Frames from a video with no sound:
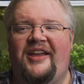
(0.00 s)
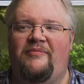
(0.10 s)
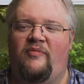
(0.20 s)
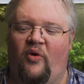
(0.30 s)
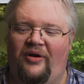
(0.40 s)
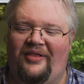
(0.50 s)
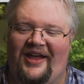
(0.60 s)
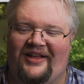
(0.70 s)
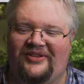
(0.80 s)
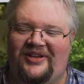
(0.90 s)
am more
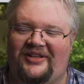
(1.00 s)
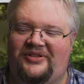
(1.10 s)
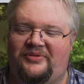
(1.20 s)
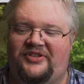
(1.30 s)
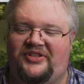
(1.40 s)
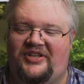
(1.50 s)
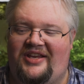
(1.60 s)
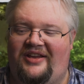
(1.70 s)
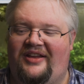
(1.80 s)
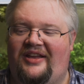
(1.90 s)
likely to
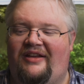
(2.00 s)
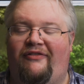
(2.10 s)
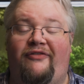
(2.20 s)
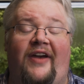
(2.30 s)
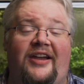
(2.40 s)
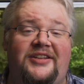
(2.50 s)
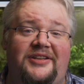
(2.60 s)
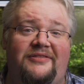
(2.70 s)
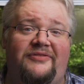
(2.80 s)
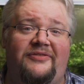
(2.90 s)
see
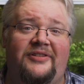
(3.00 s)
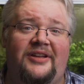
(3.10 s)
effective